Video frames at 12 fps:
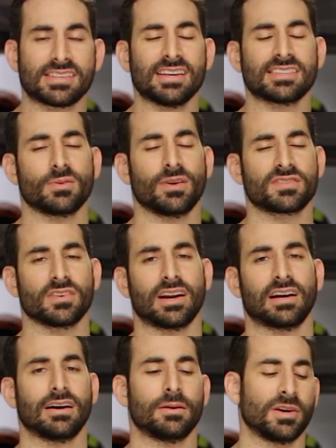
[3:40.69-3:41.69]
see us at
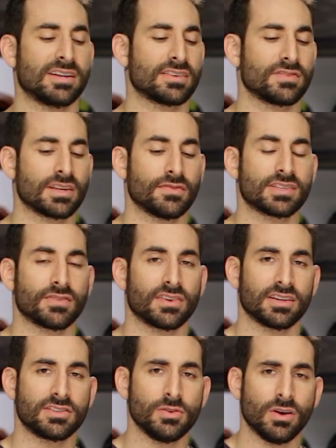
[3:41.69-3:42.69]
RevZilla.com or
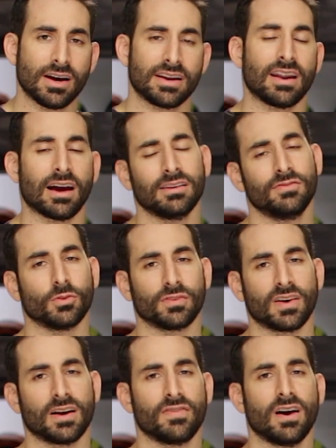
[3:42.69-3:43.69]

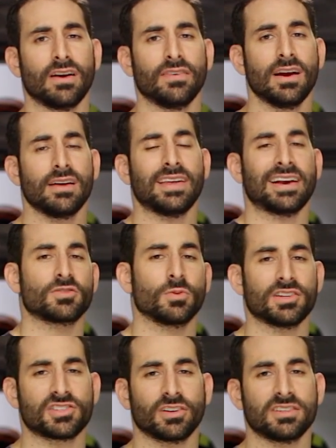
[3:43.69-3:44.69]
877-792-9455. Thanks for
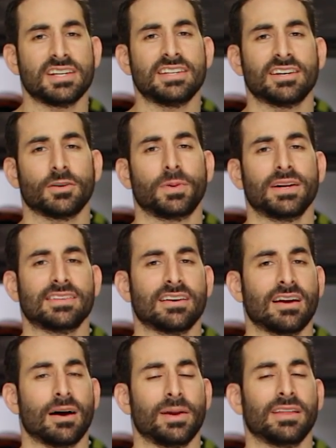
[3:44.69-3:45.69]
watching our detailed
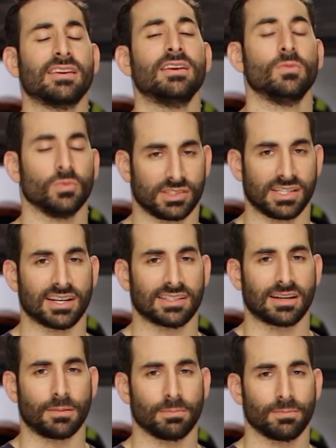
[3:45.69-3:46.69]
breakdown. I'm Anthony. We'll see you
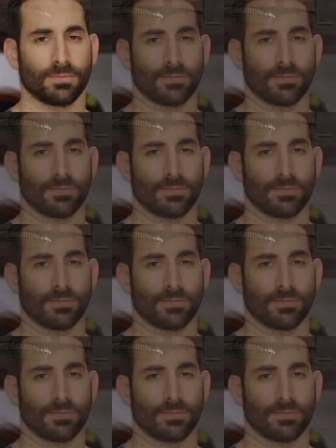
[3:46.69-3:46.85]
next time.